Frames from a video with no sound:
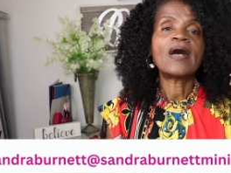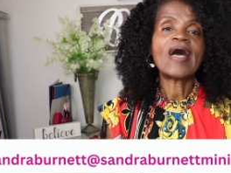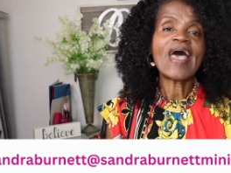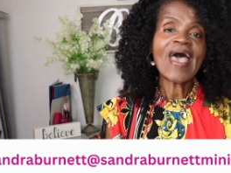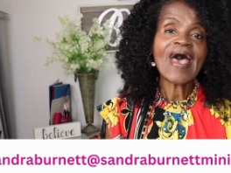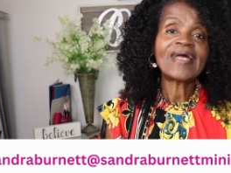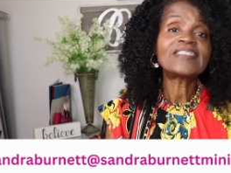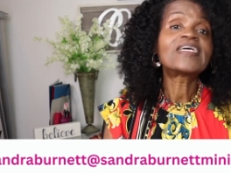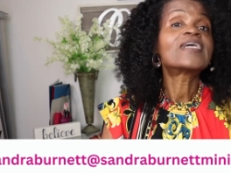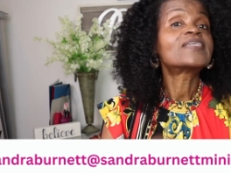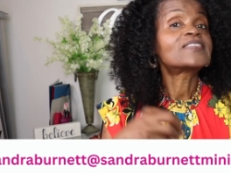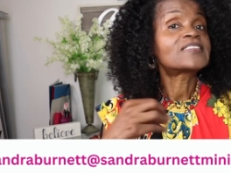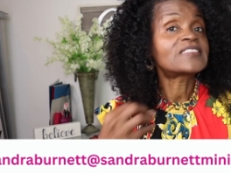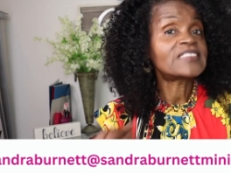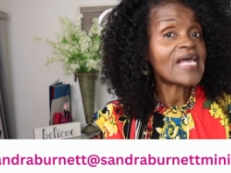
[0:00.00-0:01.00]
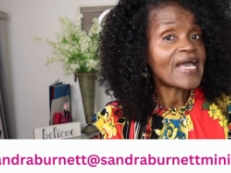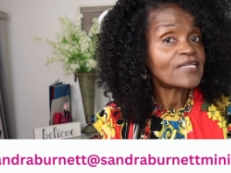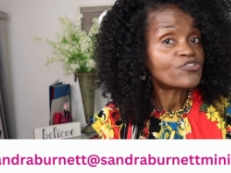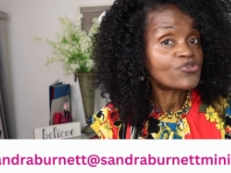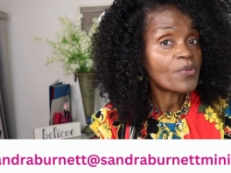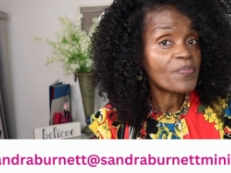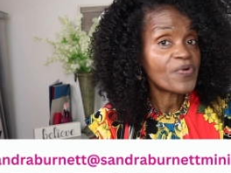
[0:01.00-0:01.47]
at
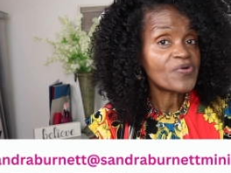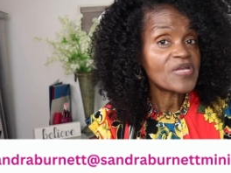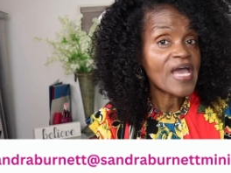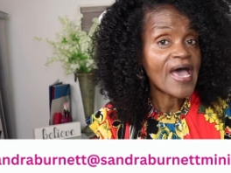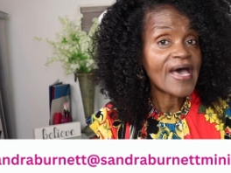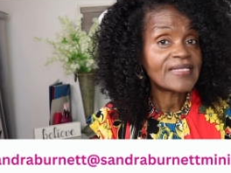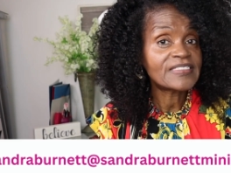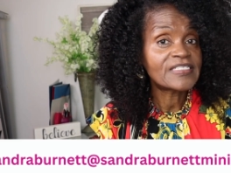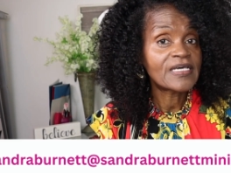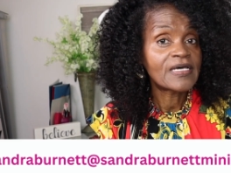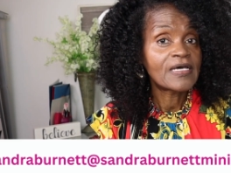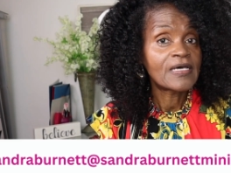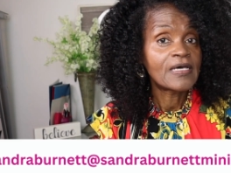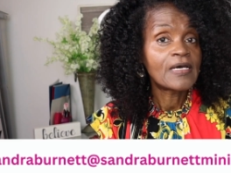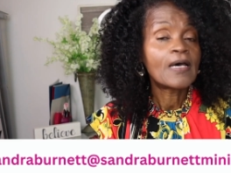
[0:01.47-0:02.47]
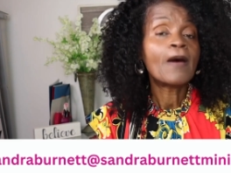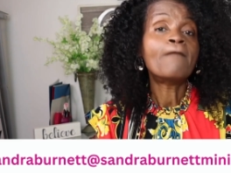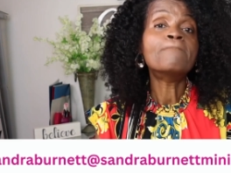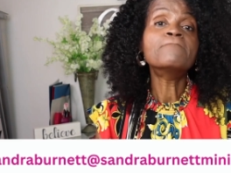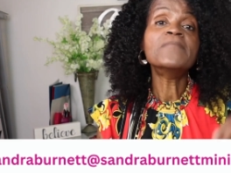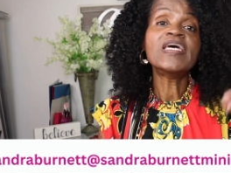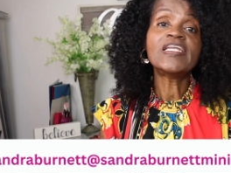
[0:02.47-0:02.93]
sandra burnett
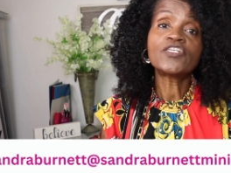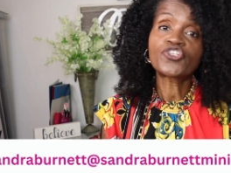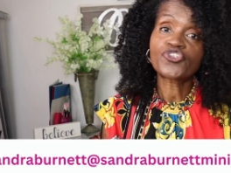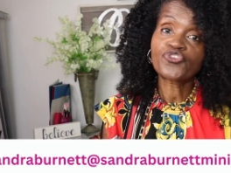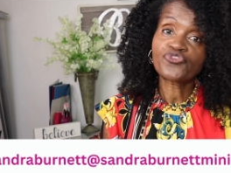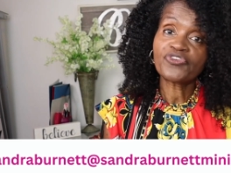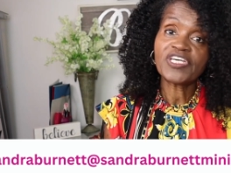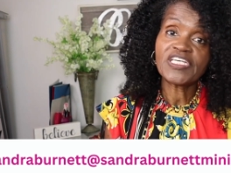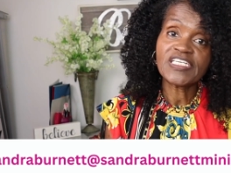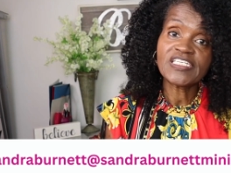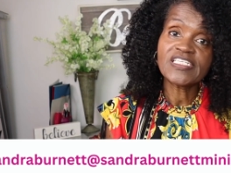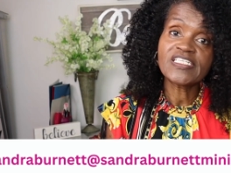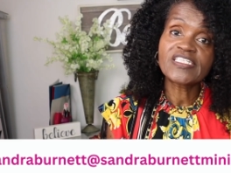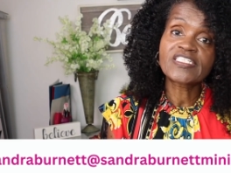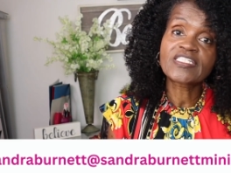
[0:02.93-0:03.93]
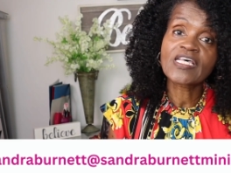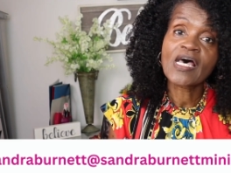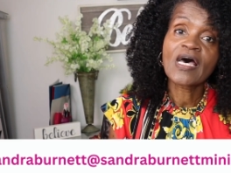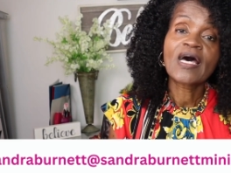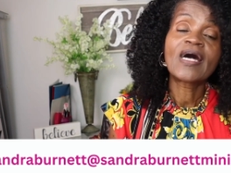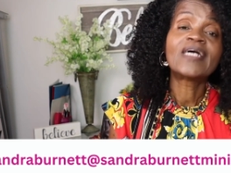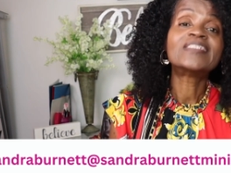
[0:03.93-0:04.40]
ministries
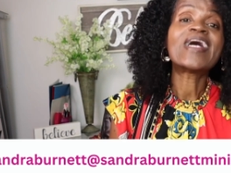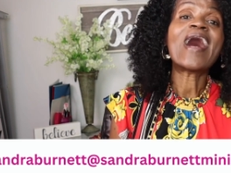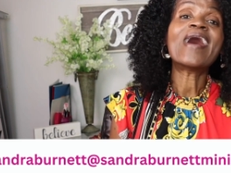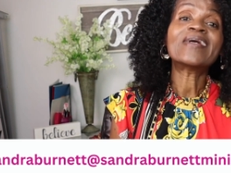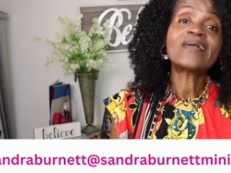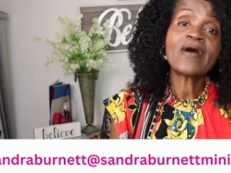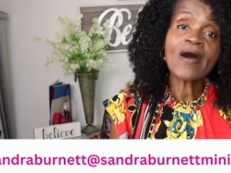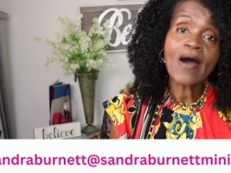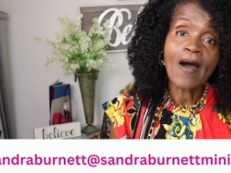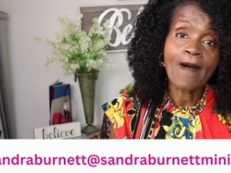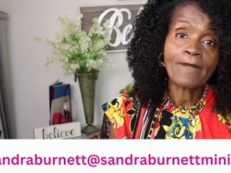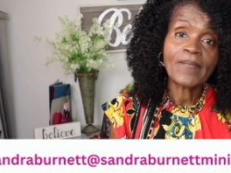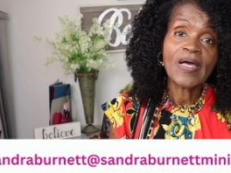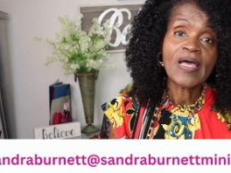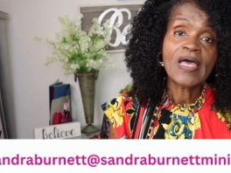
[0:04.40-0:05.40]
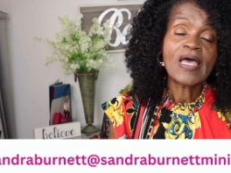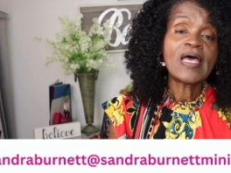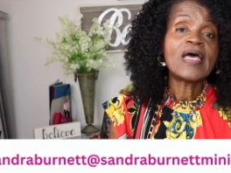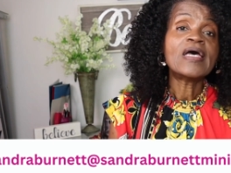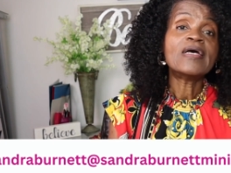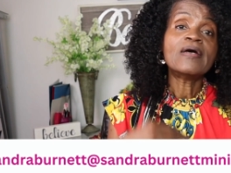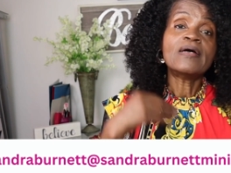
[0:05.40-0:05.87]
gmail.com.
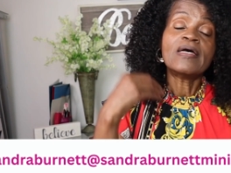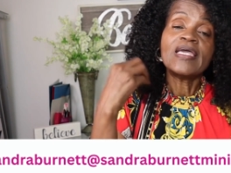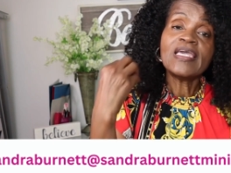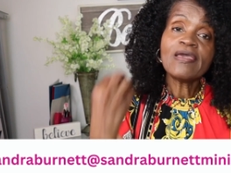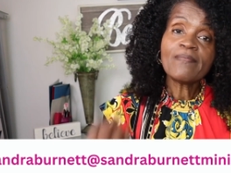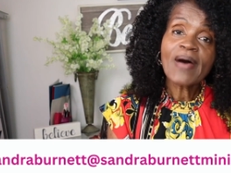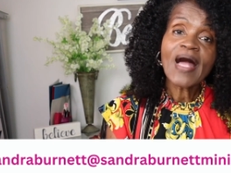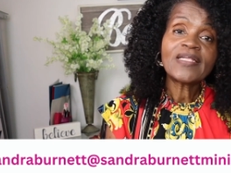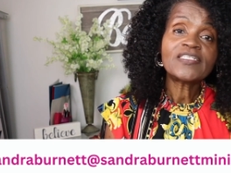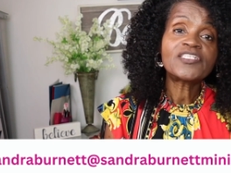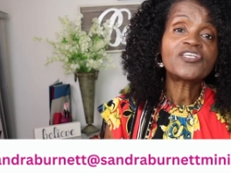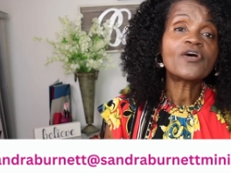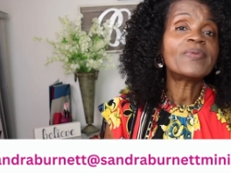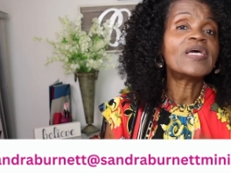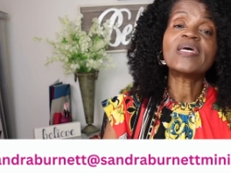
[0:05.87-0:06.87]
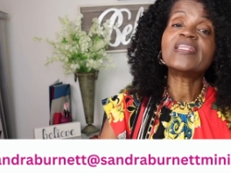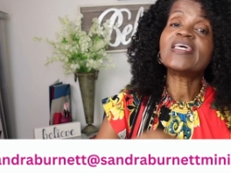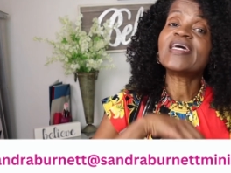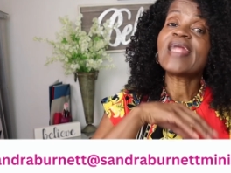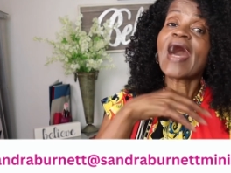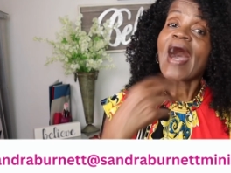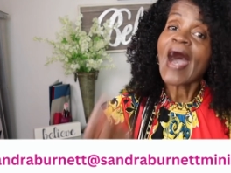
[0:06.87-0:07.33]
Email it to me and
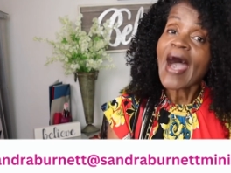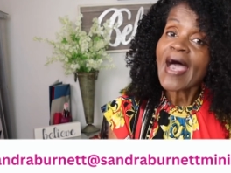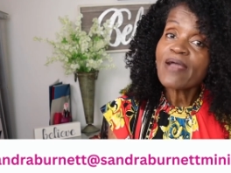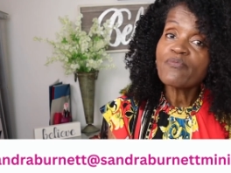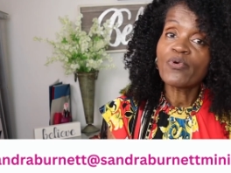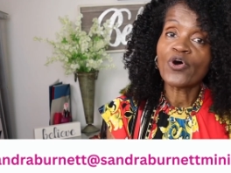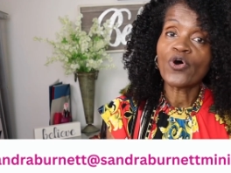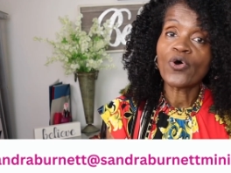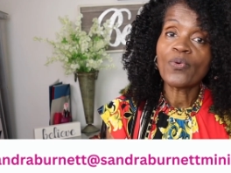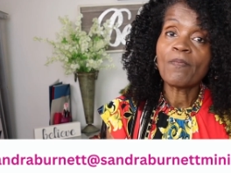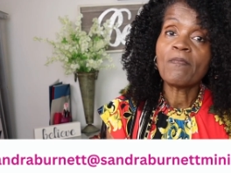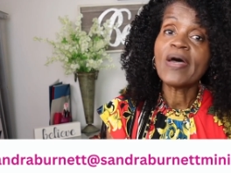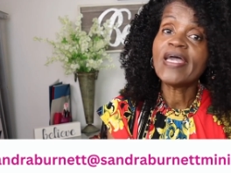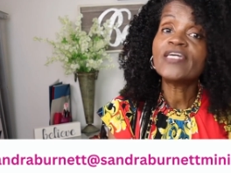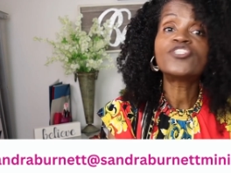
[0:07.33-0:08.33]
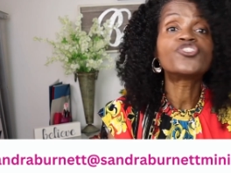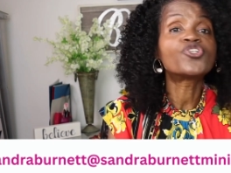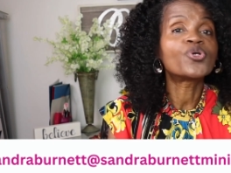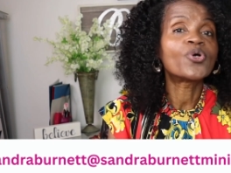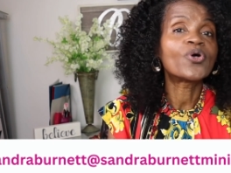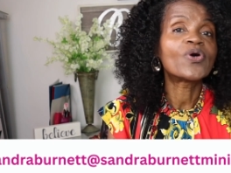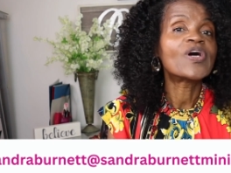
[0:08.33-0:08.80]
then I will make
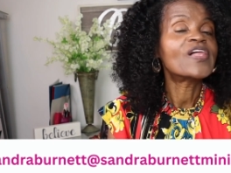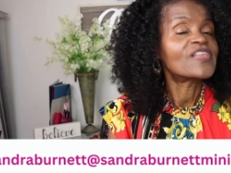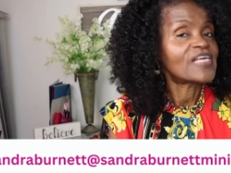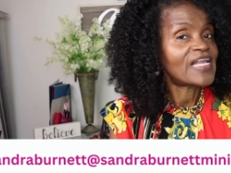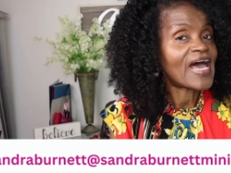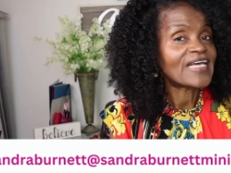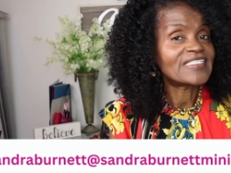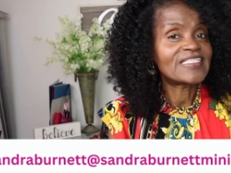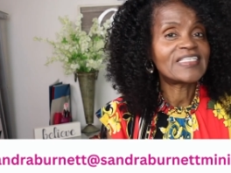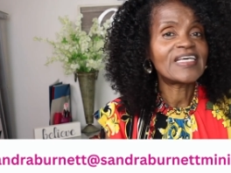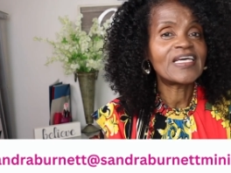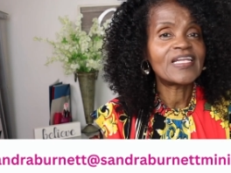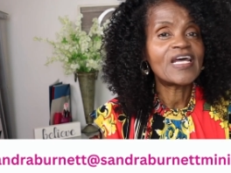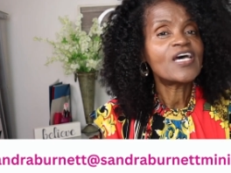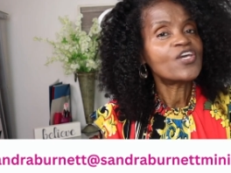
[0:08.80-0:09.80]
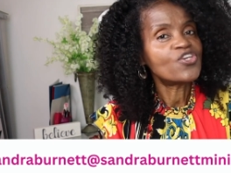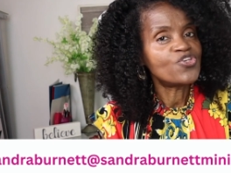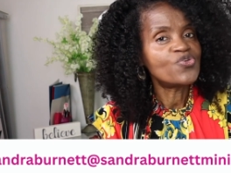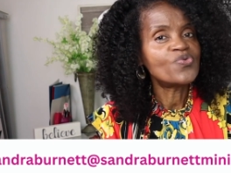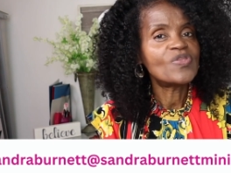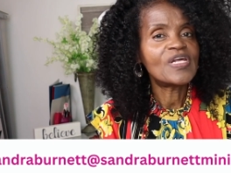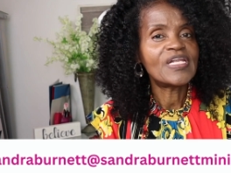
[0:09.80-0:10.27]
sure that I send
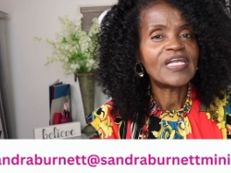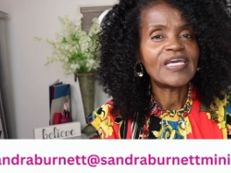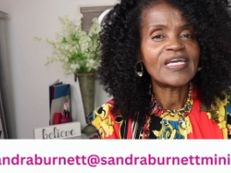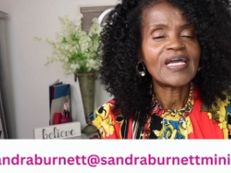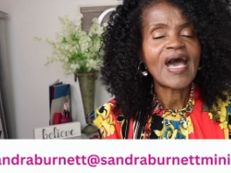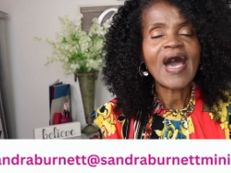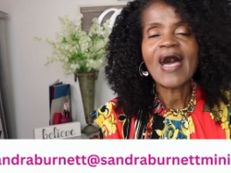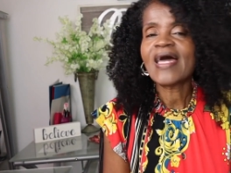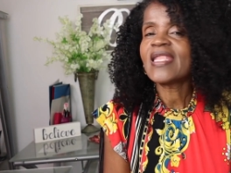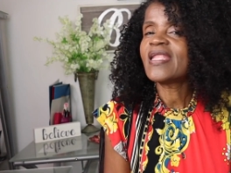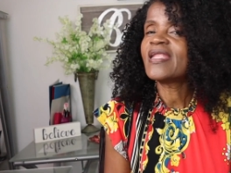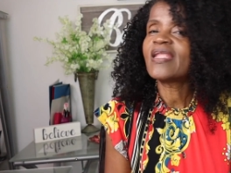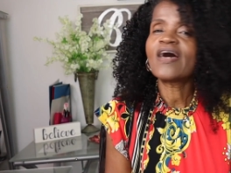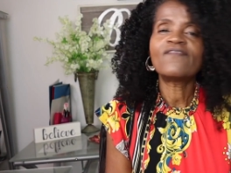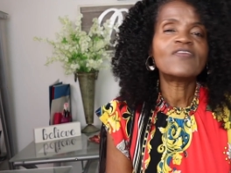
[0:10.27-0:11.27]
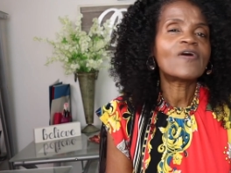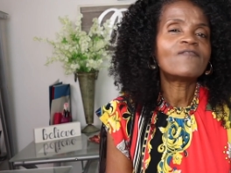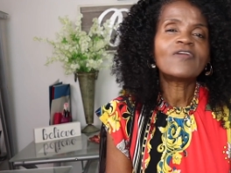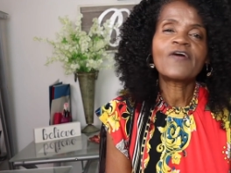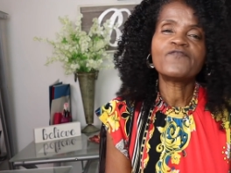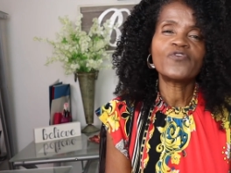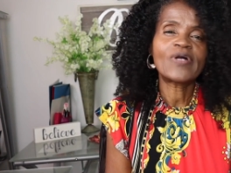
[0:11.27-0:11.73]
you the link. I love,
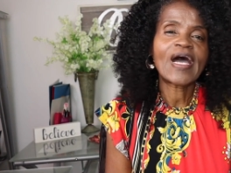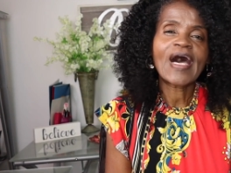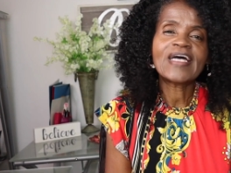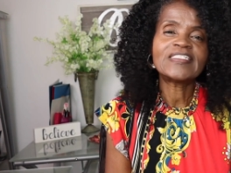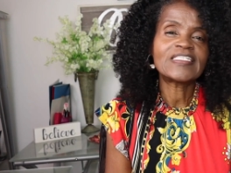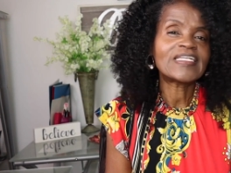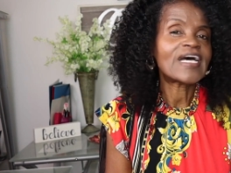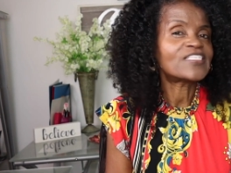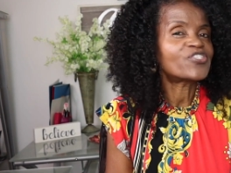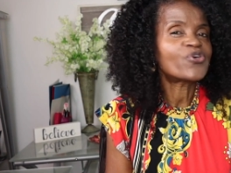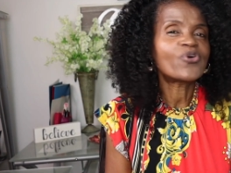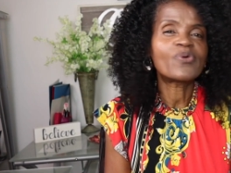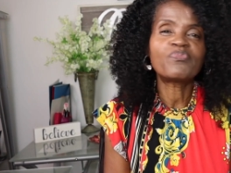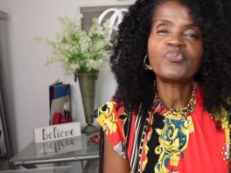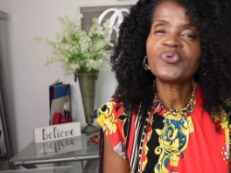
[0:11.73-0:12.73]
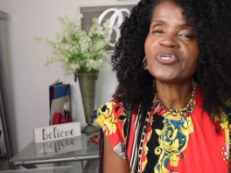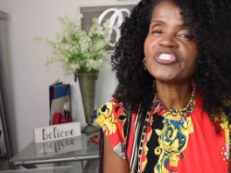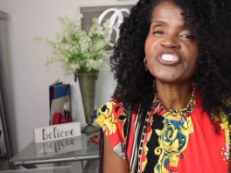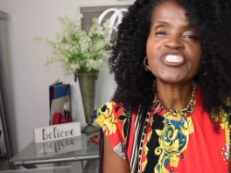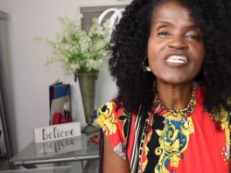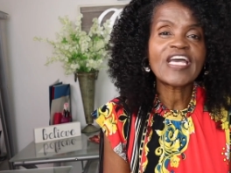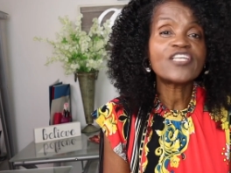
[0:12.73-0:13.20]
love, love you guys and I so
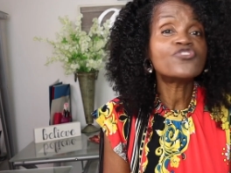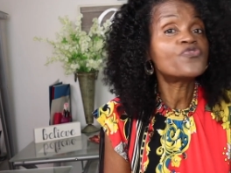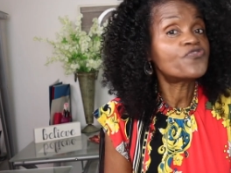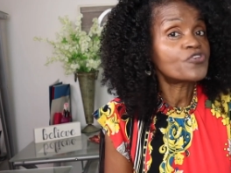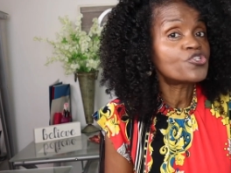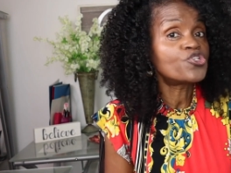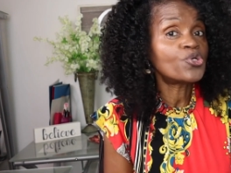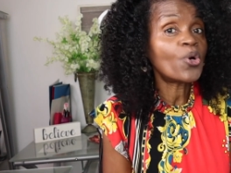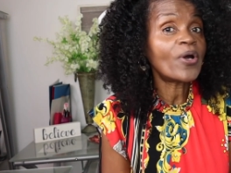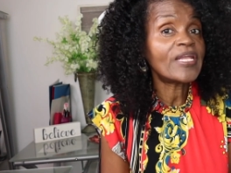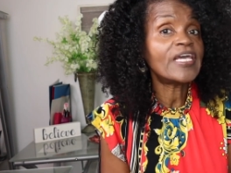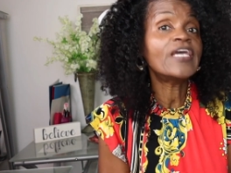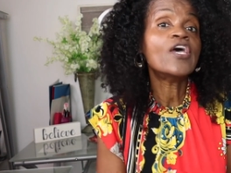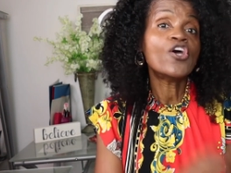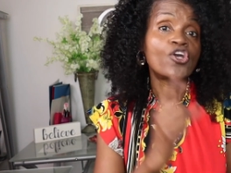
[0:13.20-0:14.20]
appreciate you for joining